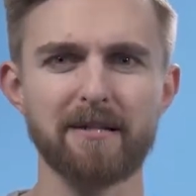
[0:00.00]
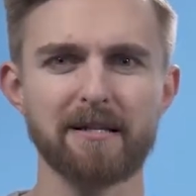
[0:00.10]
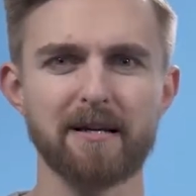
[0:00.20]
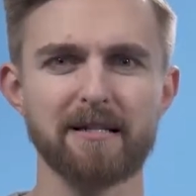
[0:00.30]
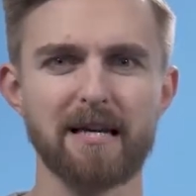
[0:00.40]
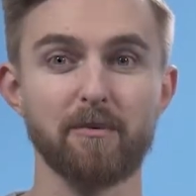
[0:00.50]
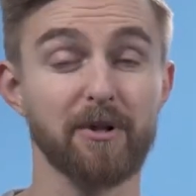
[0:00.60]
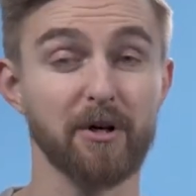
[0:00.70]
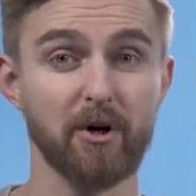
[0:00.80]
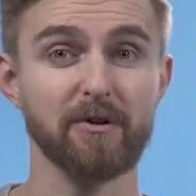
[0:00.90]
this idea
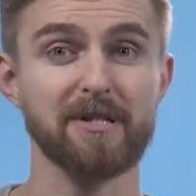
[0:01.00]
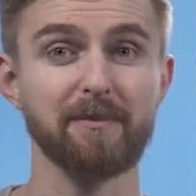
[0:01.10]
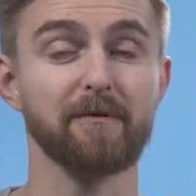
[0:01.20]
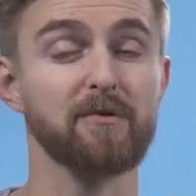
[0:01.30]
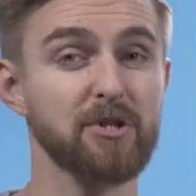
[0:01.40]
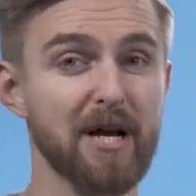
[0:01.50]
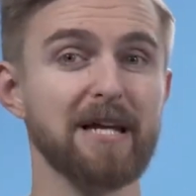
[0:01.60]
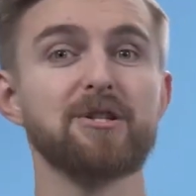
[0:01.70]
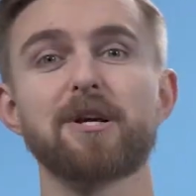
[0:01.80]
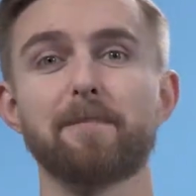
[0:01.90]
with a concept of
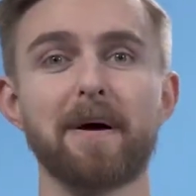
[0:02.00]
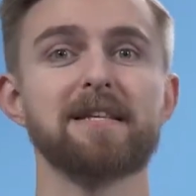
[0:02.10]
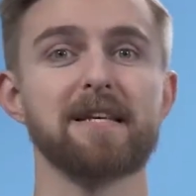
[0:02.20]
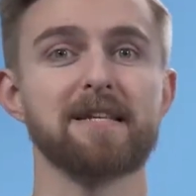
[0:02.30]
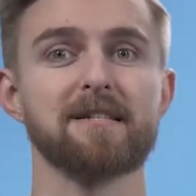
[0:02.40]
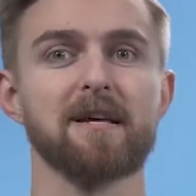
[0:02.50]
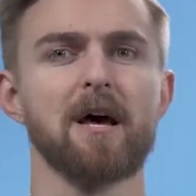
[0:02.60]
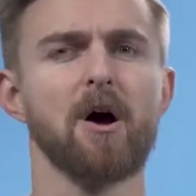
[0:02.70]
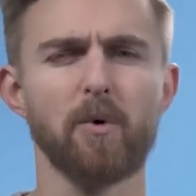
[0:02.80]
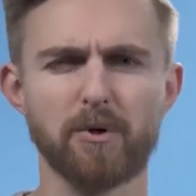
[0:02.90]
changing basis,
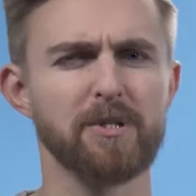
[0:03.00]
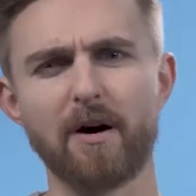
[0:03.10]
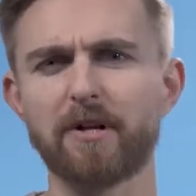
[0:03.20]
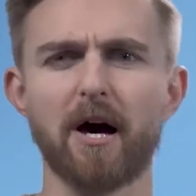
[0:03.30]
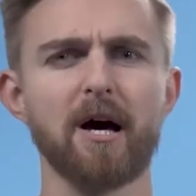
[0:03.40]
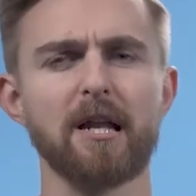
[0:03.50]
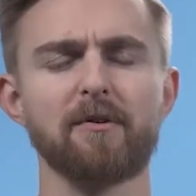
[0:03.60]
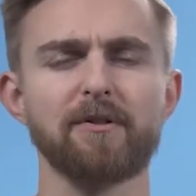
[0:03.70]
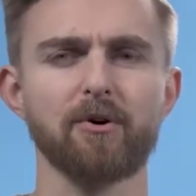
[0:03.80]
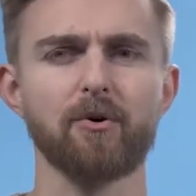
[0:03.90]
which was covered earlier
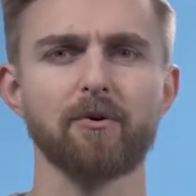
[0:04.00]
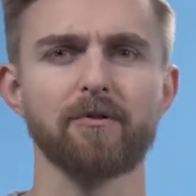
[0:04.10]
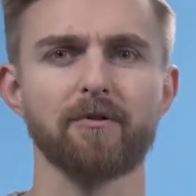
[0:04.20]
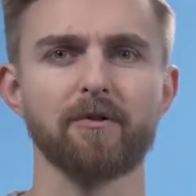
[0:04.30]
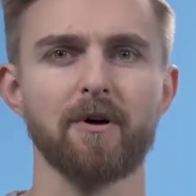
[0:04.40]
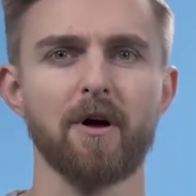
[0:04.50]
in the course.